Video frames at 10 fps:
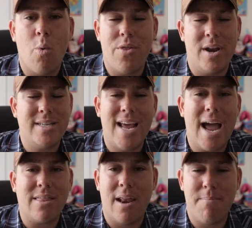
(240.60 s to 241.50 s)
with an
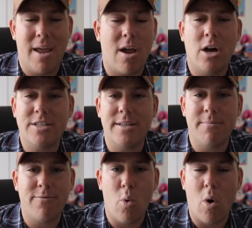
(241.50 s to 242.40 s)
attack that it may cost
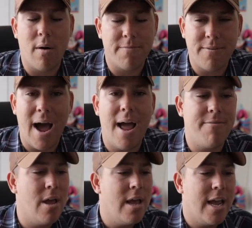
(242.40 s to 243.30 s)
them 4 or
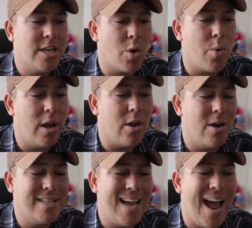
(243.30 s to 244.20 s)
5. It's a really good
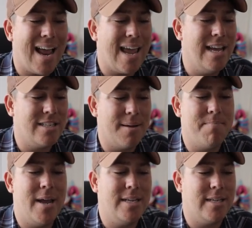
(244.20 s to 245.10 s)
attack. It's
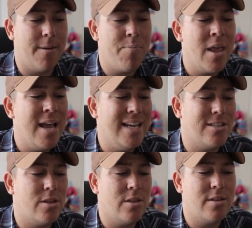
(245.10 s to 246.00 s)
amazing.
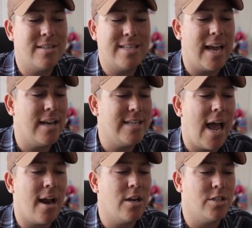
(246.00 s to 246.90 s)
Its second
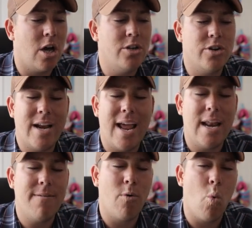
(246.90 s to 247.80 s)
attack does
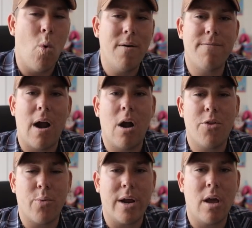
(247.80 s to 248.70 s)
180 for 1 fire,
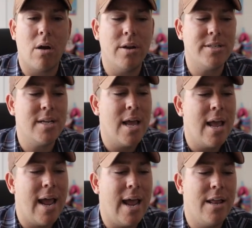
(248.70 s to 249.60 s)
3 colorless,
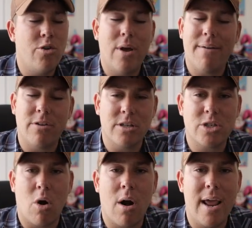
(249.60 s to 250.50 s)
and you have to
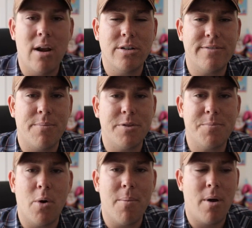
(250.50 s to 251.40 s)
discard an energy from this
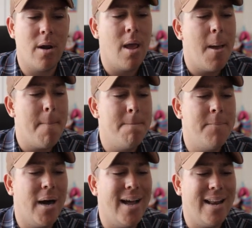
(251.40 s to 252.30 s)
Pokemon,
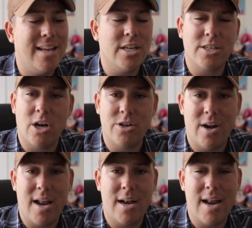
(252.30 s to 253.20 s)
but it does
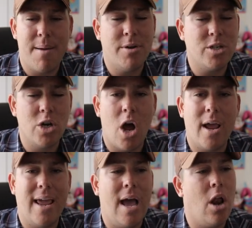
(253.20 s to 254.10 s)
180 damage,
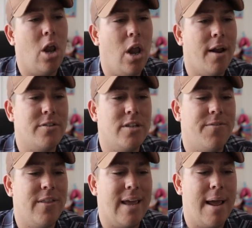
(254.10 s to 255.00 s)
knocking out a lot of
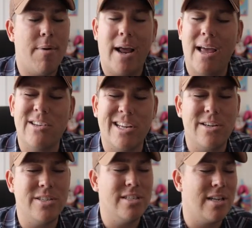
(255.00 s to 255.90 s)
stuff in the game, like
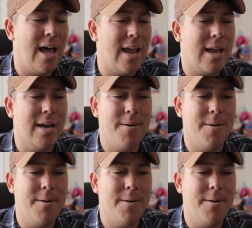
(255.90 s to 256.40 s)
Eldegoss, like